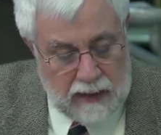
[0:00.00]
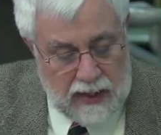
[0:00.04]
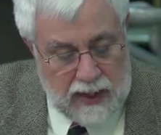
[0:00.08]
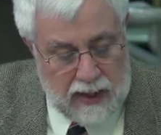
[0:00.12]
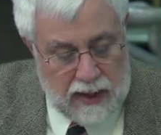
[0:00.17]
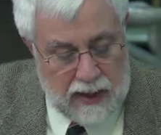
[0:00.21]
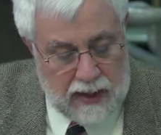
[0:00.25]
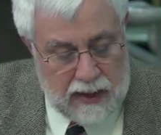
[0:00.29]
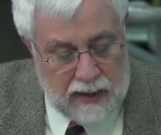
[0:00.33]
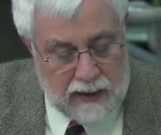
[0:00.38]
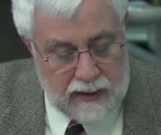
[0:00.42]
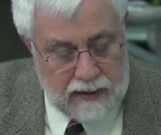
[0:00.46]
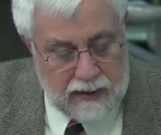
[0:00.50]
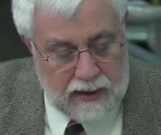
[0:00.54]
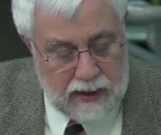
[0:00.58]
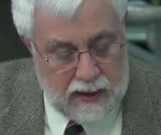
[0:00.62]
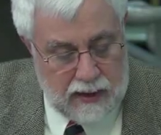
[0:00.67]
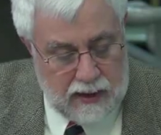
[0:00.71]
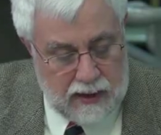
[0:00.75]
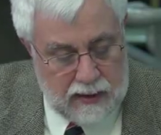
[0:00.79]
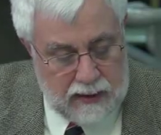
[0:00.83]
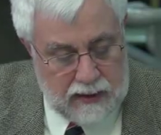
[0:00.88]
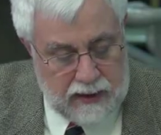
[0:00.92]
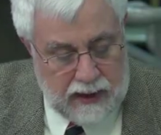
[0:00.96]
uh,
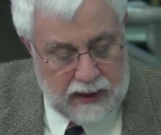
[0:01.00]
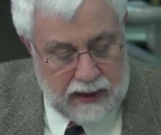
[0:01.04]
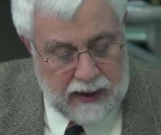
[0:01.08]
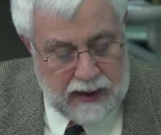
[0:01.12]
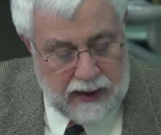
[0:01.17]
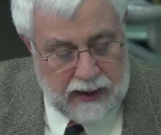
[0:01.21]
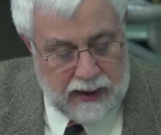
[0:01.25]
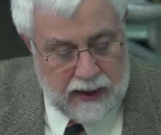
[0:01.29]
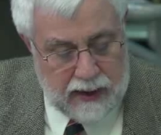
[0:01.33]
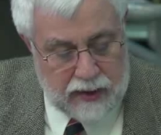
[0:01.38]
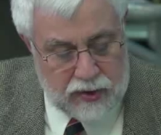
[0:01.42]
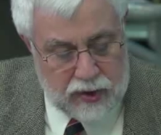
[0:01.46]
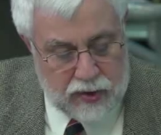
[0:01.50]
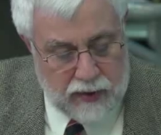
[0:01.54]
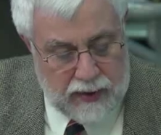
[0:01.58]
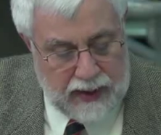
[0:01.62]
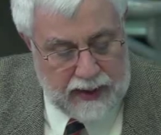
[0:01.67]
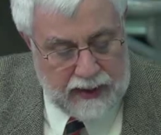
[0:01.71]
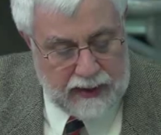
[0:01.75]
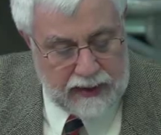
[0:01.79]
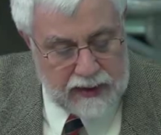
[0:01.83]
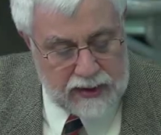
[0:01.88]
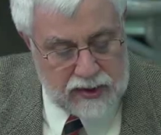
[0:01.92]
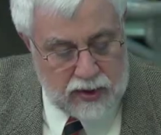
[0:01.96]
the uh,
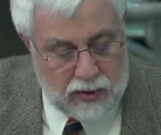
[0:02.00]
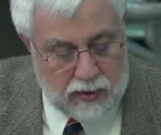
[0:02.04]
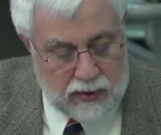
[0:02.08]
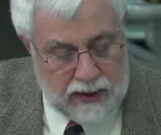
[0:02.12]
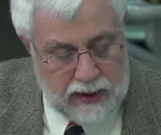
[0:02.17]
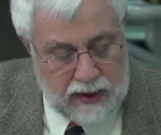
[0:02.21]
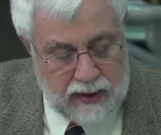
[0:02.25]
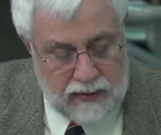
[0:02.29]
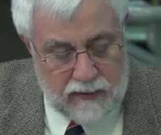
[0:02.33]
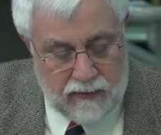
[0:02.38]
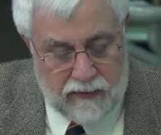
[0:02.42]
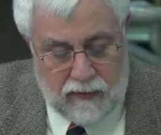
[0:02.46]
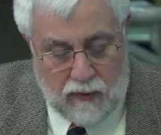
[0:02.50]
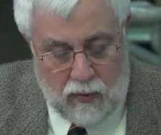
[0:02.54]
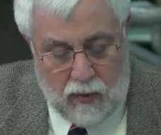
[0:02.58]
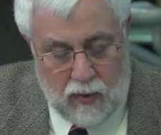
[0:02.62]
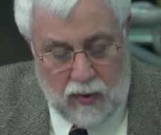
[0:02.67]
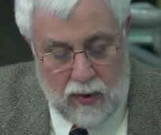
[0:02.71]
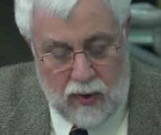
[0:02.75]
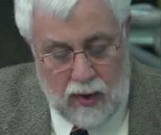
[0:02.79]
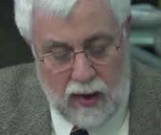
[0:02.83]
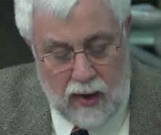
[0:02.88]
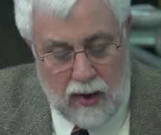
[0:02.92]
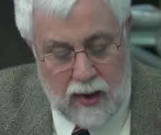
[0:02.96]
trade is looking
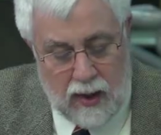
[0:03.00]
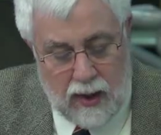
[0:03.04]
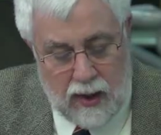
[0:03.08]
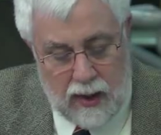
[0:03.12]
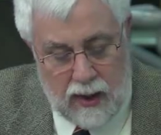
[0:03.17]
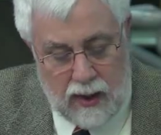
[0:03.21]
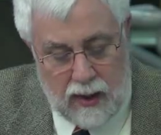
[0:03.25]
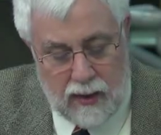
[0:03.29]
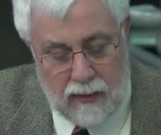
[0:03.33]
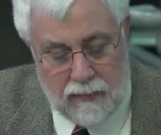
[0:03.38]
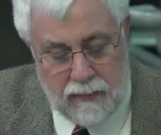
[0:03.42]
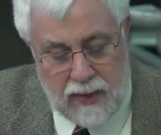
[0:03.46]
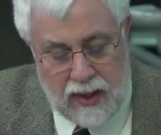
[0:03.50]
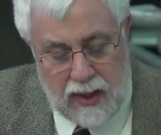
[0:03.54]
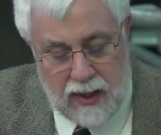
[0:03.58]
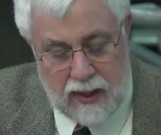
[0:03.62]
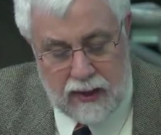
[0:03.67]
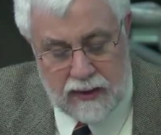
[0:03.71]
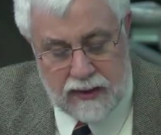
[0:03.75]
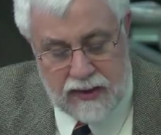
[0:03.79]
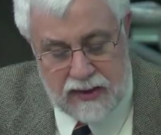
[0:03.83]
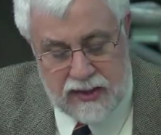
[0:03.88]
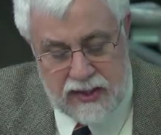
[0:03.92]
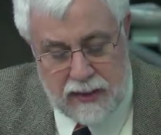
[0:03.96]
for um,
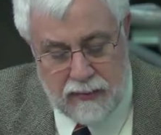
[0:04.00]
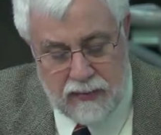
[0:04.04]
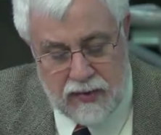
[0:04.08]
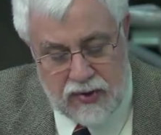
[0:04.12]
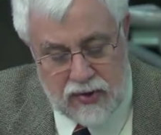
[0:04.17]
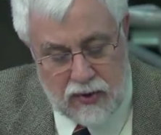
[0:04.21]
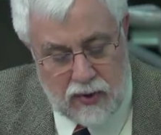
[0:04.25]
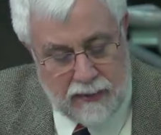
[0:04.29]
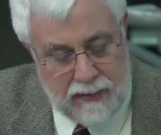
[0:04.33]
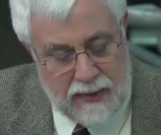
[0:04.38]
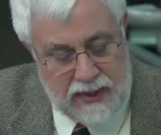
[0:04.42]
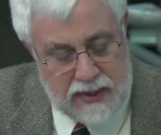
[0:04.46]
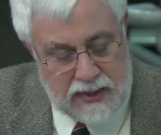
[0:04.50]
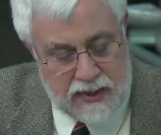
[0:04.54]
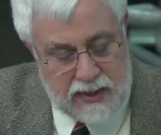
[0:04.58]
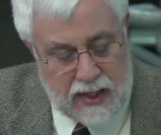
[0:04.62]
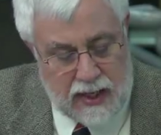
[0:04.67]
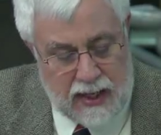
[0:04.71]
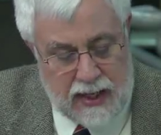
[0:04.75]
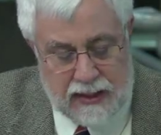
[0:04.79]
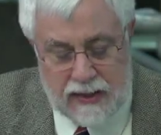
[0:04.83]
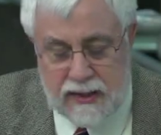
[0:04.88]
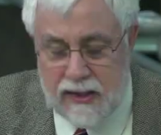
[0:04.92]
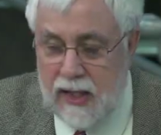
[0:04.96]
uh, December soybean
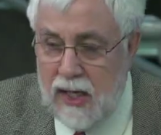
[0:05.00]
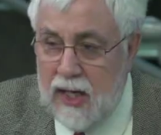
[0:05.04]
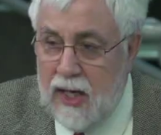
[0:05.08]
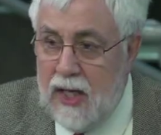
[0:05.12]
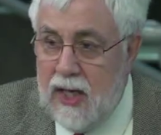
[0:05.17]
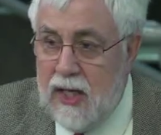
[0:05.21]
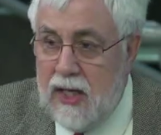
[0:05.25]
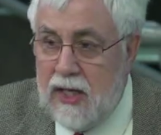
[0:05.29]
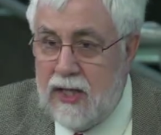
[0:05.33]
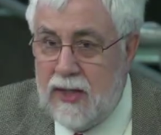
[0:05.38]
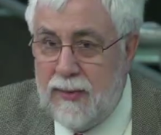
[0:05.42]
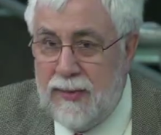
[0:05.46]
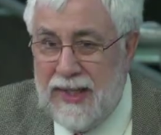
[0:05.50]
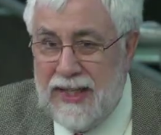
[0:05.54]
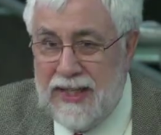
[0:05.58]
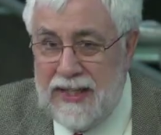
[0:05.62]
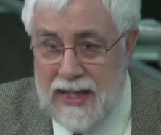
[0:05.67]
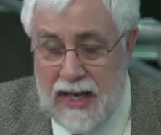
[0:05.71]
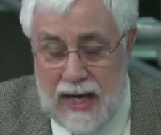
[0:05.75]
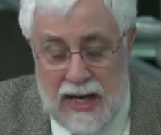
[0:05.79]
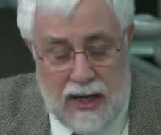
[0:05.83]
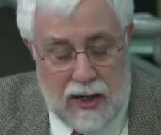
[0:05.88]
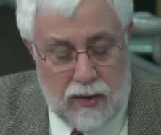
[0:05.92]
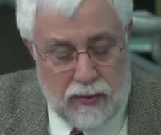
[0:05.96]
stocks to be
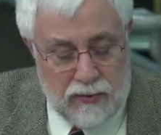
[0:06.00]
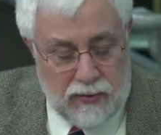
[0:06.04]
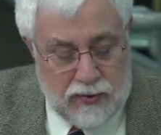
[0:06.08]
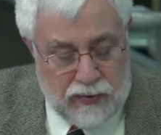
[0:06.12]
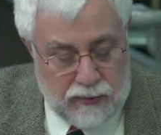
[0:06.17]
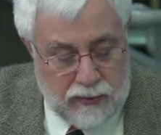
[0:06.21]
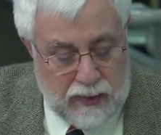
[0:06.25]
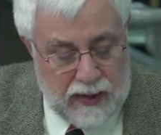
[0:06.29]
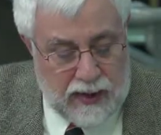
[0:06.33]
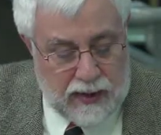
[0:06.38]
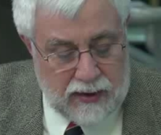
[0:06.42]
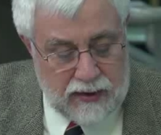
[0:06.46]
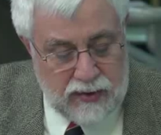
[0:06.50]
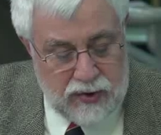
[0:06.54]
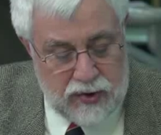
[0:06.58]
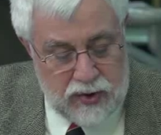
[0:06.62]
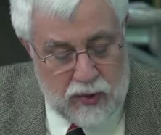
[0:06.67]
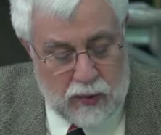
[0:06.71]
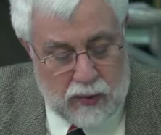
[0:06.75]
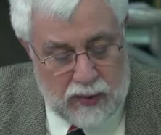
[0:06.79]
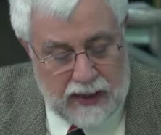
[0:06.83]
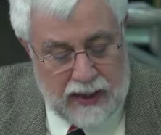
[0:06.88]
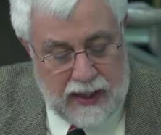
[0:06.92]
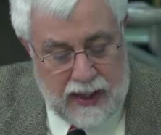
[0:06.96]
down three hundred
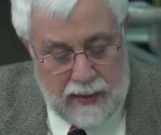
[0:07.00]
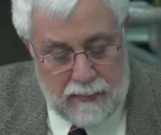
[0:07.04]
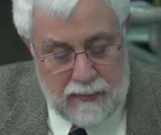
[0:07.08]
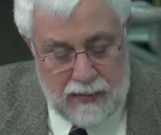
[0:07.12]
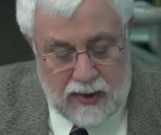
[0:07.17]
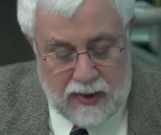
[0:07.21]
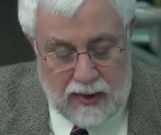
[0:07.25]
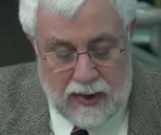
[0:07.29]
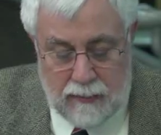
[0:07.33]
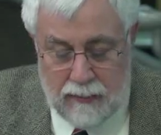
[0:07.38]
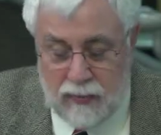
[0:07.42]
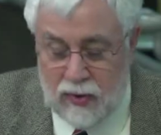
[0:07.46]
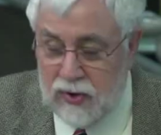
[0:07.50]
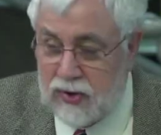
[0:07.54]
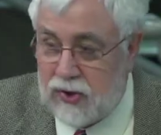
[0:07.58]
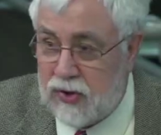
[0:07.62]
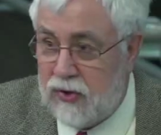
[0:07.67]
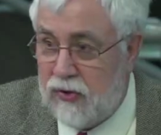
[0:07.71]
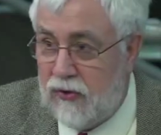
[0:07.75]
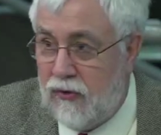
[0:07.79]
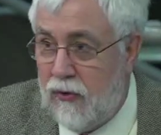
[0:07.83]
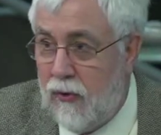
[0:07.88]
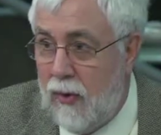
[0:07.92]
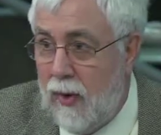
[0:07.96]
twenty-eight million
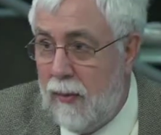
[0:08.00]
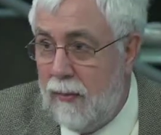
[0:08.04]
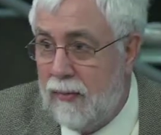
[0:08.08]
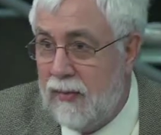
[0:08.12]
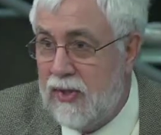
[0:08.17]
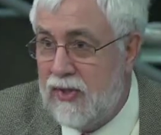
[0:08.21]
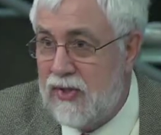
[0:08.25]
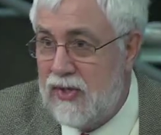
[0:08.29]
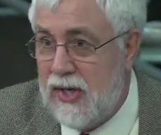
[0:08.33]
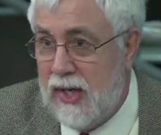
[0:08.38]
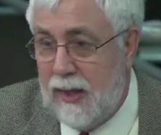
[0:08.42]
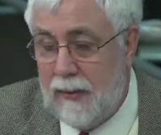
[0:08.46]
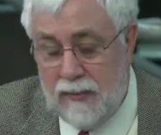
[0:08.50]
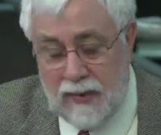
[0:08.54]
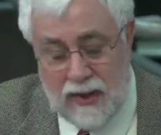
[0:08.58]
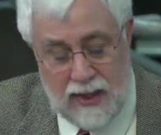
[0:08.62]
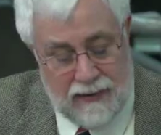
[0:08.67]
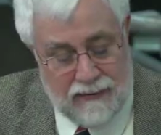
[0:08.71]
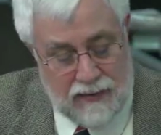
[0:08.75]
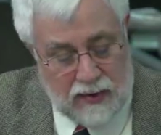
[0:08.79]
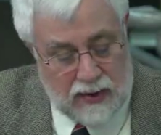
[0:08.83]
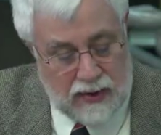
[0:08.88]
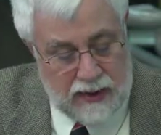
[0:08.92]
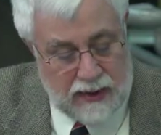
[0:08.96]
bushels from the same
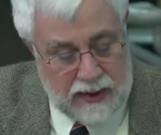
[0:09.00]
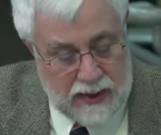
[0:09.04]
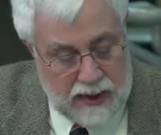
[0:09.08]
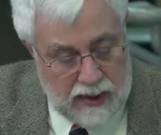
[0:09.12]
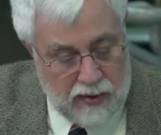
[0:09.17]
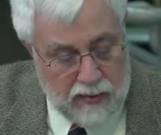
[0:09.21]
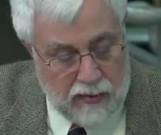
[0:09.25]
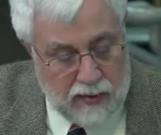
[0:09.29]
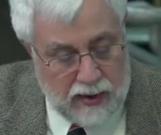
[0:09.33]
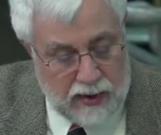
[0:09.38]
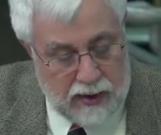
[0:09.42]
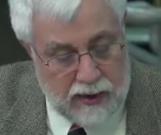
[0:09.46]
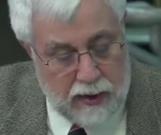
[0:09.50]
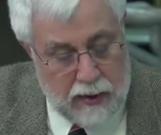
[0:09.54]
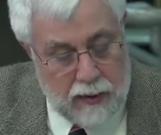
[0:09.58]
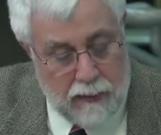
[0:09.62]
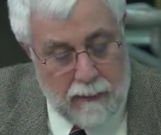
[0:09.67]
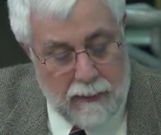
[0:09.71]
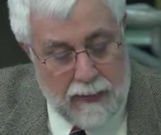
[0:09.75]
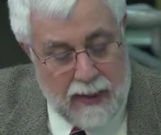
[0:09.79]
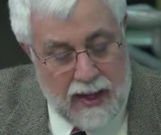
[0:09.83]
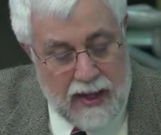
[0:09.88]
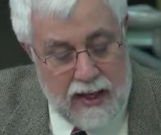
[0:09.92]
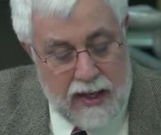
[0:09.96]
level a year
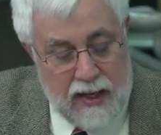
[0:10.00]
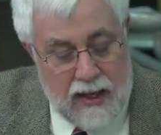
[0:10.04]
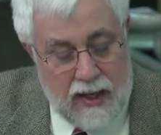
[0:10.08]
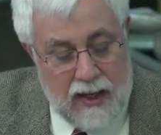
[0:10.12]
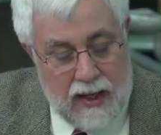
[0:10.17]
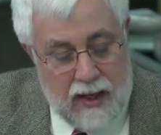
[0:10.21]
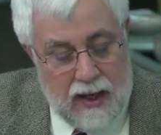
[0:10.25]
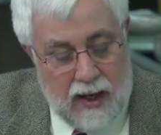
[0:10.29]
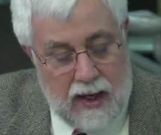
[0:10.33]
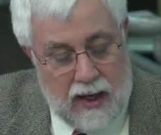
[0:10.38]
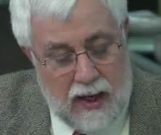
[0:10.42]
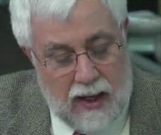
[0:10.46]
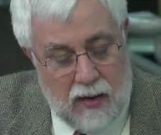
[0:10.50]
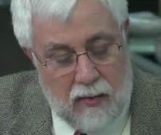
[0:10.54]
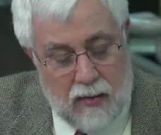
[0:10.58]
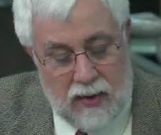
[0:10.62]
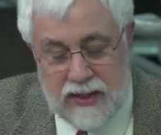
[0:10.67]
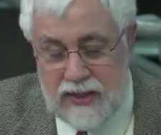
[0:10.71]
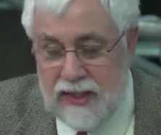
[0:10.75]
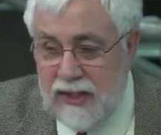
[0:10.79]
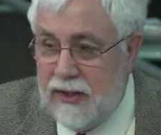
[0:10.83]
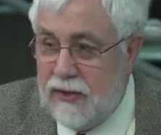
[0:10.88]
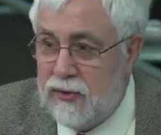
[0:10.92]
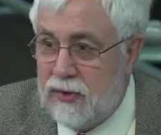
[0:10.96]
ago. Uh,
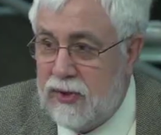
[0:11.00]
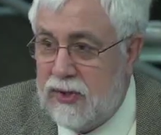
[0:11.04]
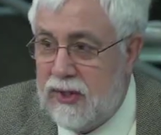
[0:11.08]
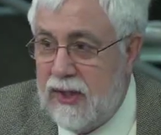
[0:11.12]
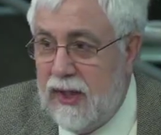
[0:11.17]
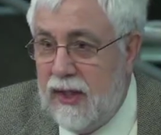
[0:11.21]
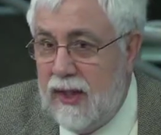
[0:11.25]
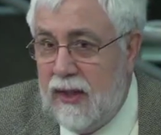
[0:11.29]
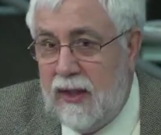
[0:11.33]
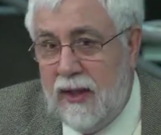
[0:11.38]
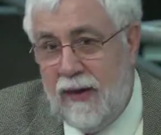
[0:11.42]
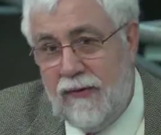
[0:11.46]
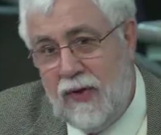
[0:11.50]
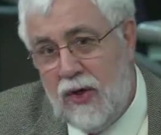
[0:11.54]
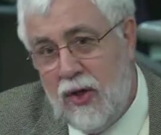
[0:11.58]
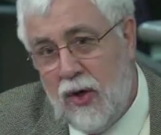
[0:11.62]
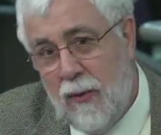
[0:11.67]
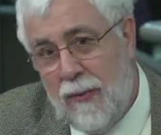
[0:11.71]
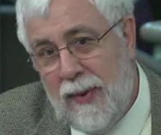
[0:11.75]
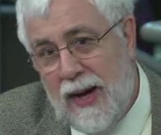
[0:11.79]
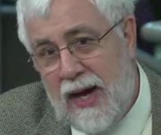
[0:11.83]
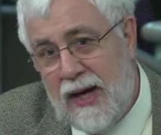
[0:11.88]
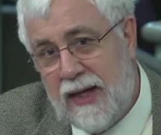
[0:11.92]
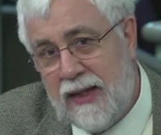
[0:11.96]
what's interesting, if you
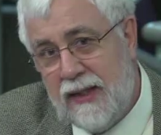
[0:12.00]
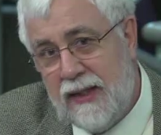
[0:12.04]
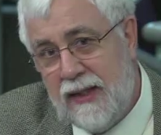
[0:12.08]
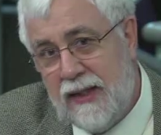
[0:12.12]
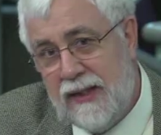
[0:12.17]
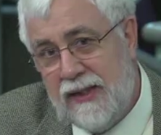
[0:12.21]
go back and